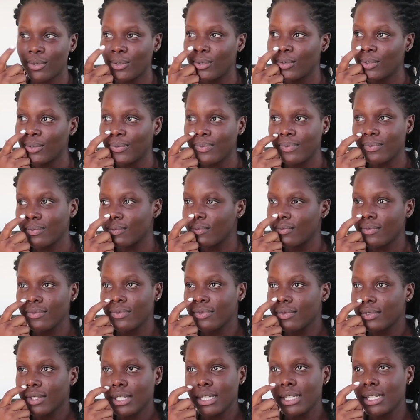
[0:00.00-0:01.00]
So
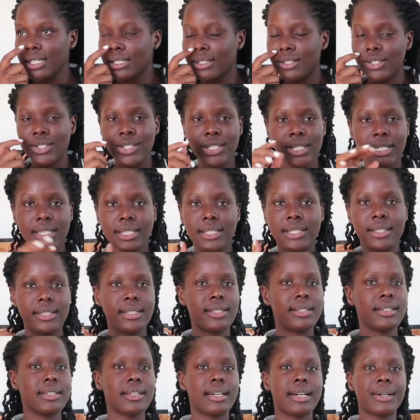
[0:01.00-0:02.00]
it's just
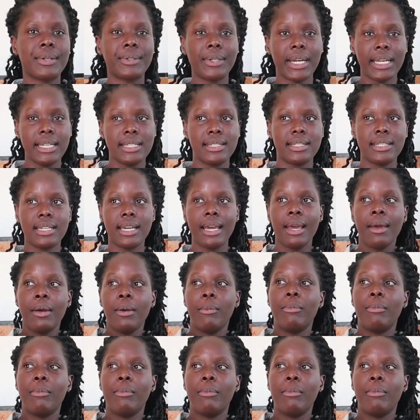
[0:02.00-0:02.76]
crazy.